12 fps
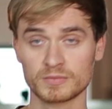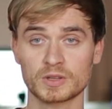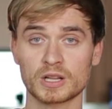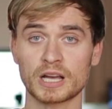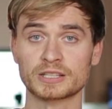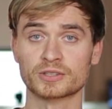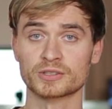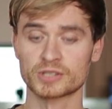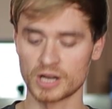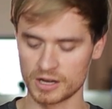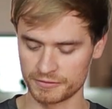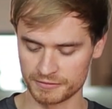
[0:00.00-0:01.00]
the light turns
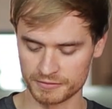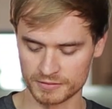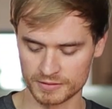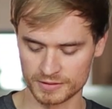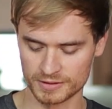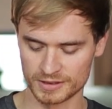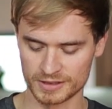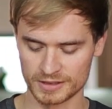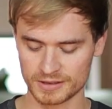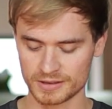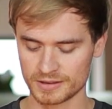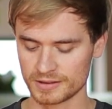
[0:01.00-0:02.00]
off,
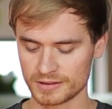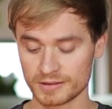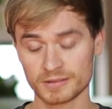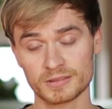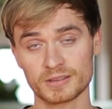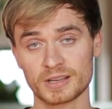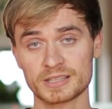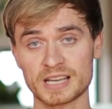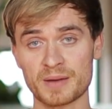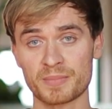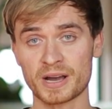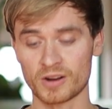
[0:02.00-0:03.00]
and
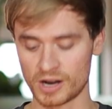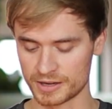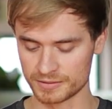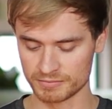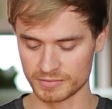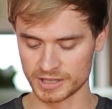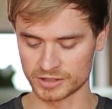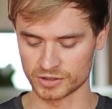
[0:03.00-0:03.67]
tap back on, it